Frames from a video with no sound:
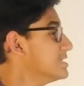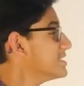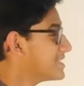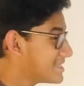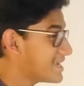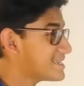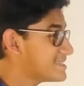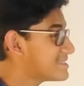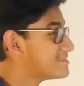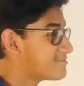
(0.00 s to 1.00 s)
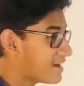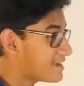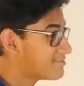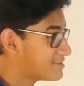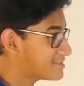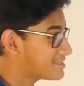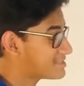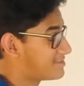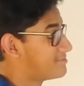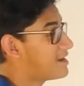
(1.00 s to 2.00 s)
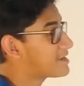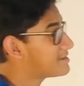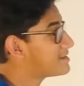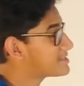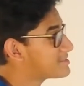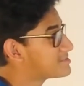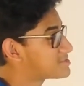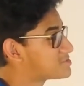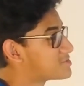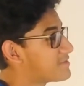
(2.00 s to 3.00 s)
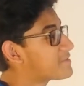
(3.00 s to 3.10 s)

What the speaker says: And that is the 5 reasons on why continental drift